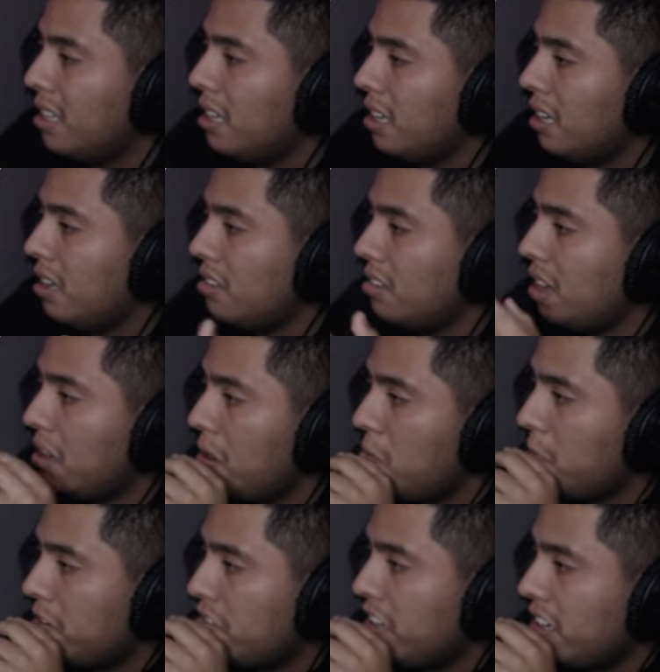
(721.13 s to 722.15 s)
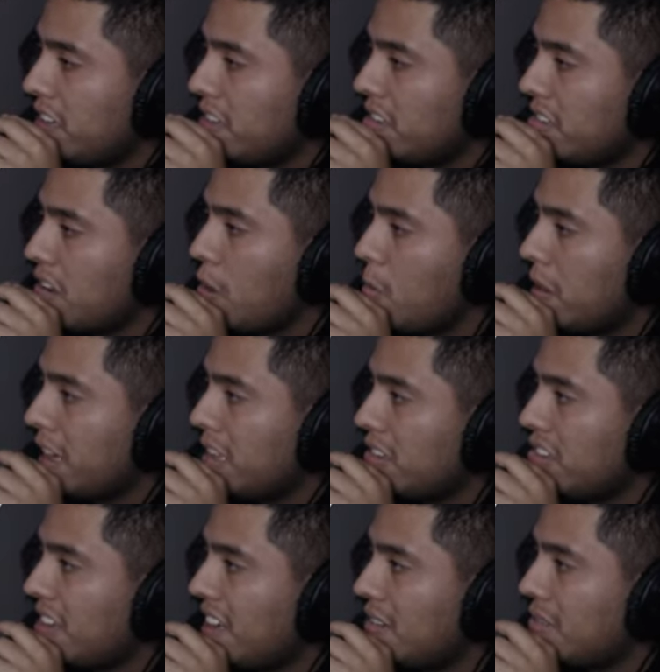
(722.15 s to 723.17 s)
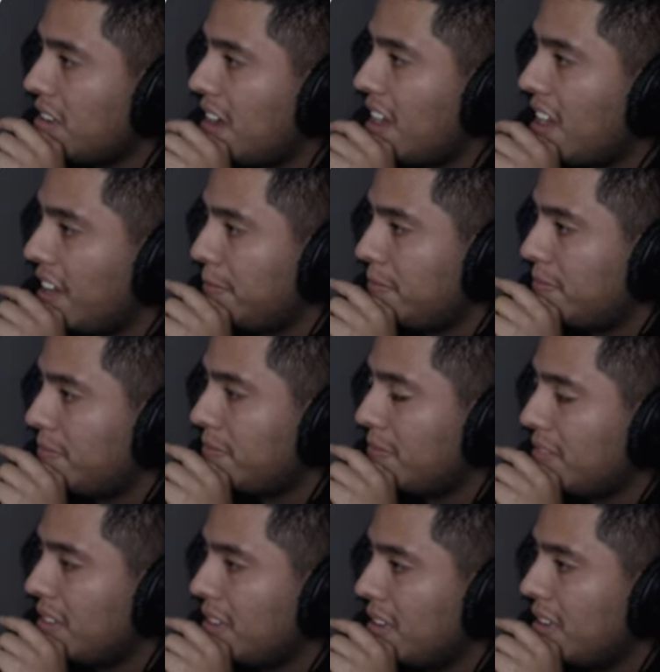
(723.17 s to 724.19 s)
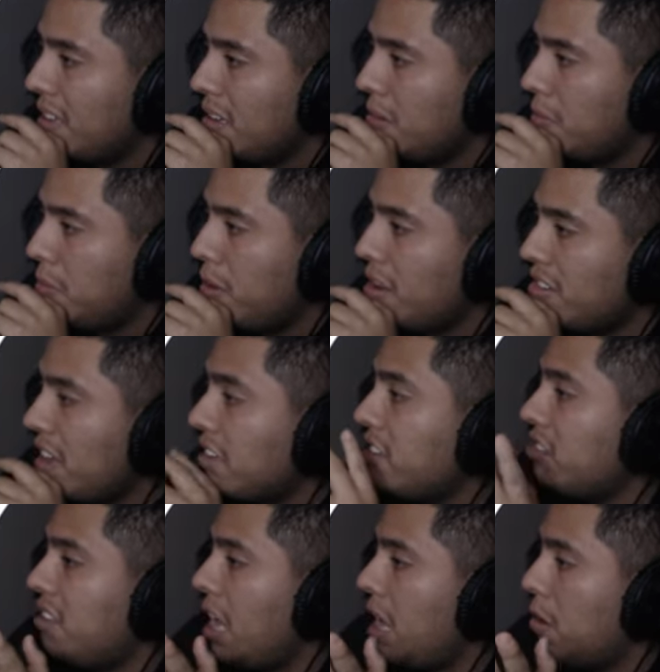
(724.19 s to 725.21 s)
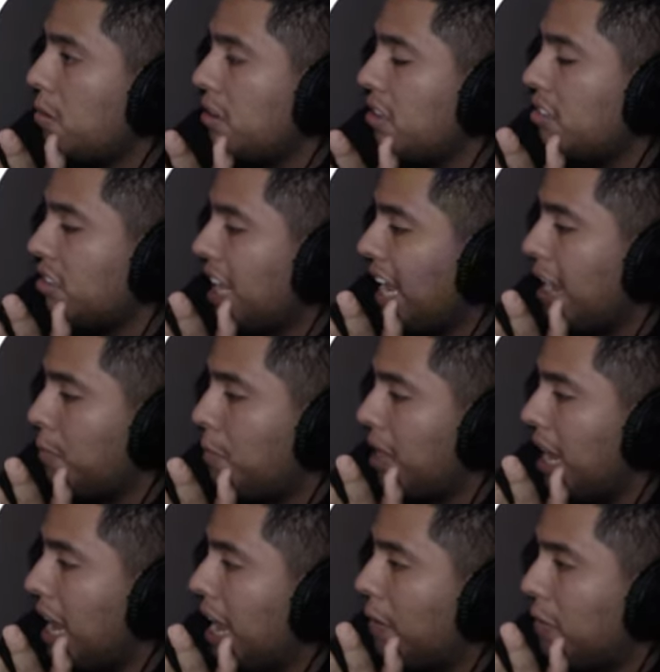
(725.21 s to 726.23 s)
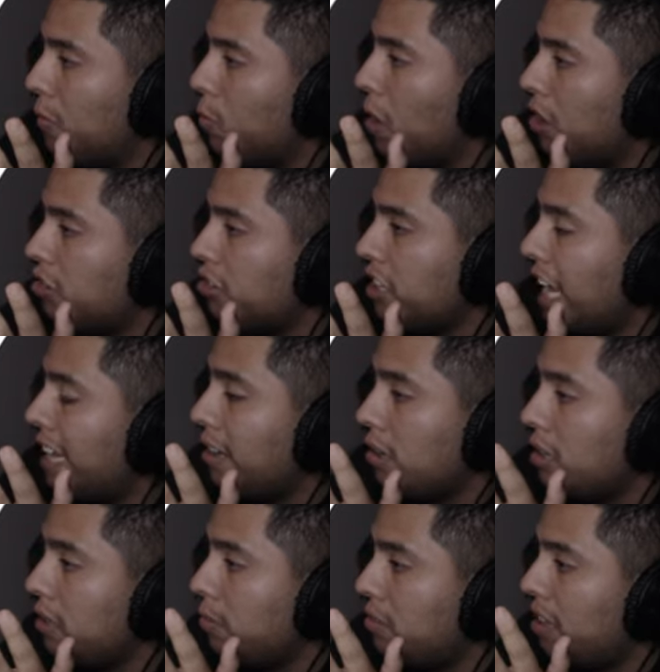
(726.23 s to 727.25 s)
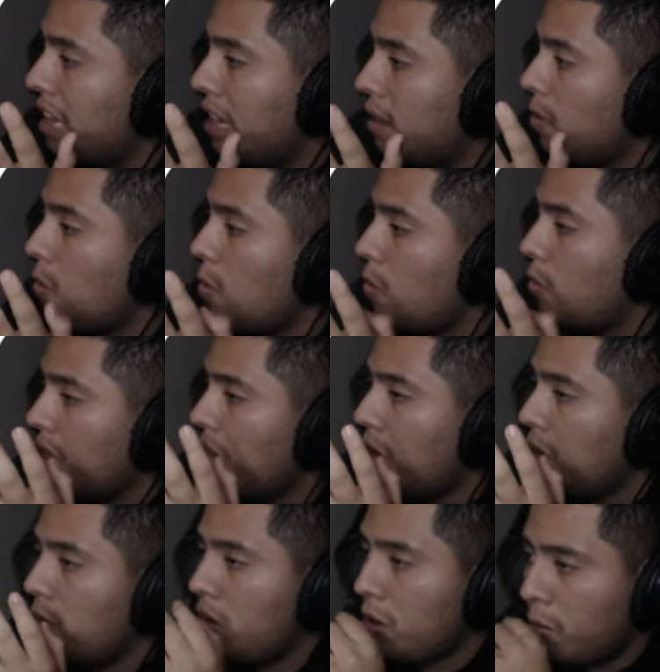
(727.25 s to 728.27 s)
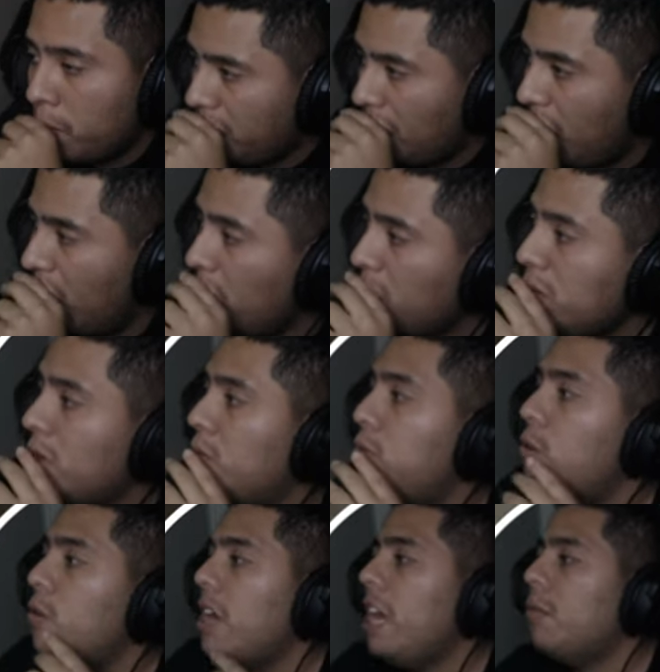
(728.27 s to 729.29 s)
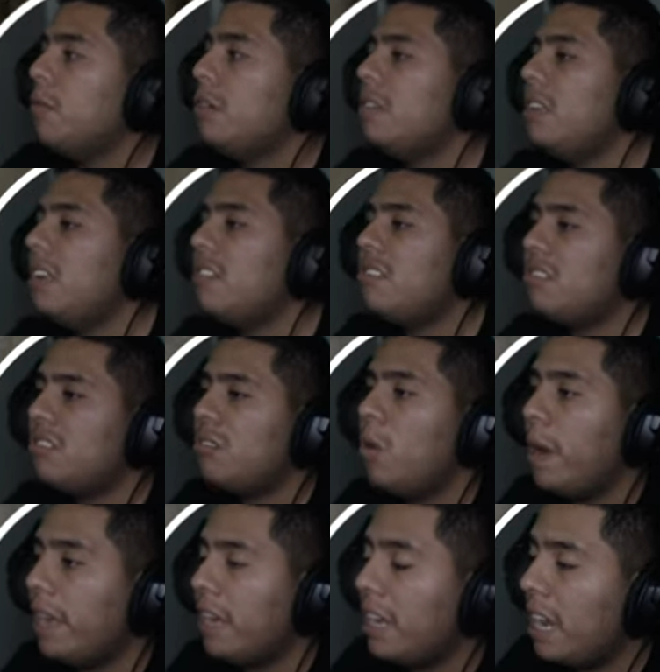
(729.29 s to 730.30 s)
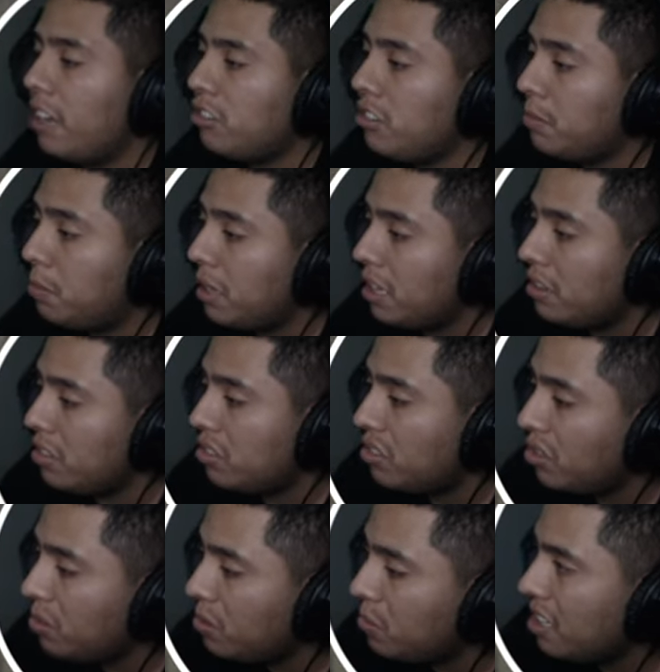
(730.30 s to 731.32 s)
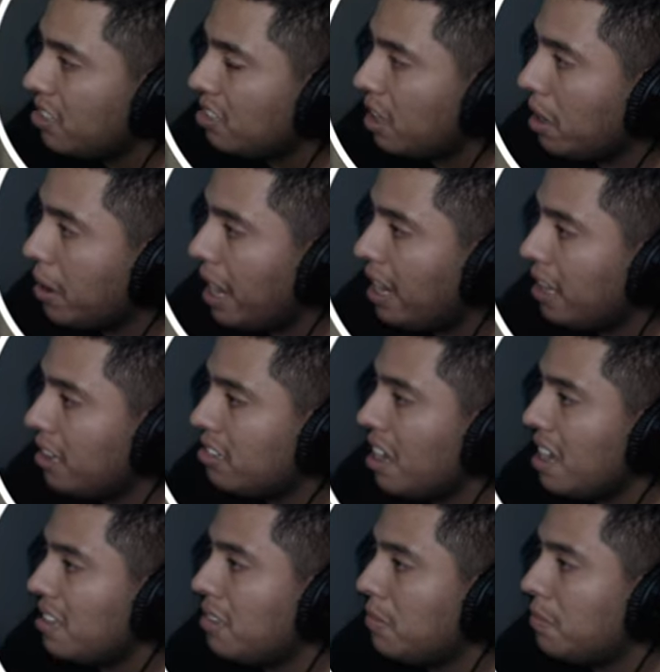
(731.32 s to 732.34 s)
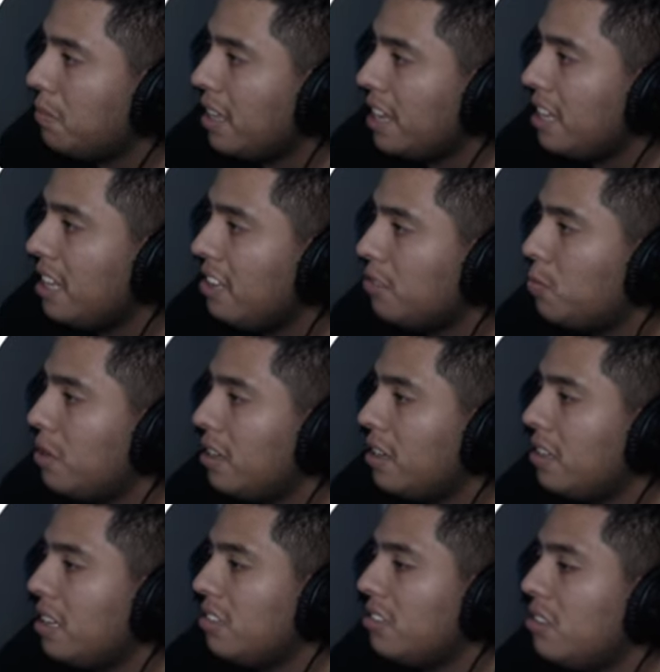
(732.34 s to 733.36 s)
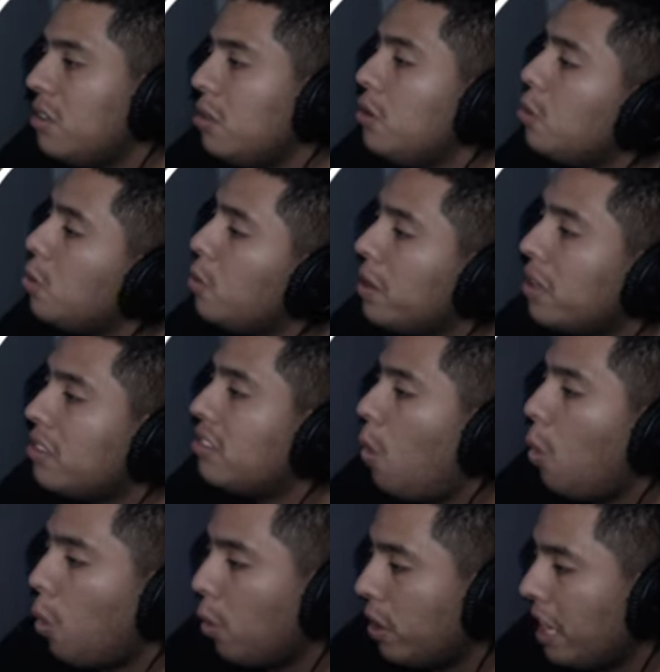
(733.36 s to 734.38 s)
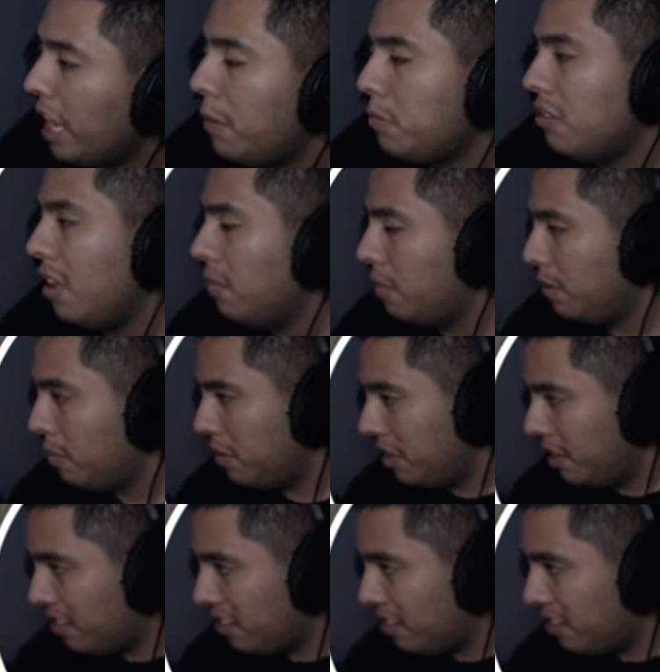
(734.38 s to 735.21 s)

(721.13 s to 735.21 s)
Because I know where Chica is going at the same time. Plus, I just downloaded this game and I haven't watched game clips at all. I don't know. I hope the full game releases so I can actually play this too. Because I'm kind of excited to play these one of these newest horror games I'm be playing,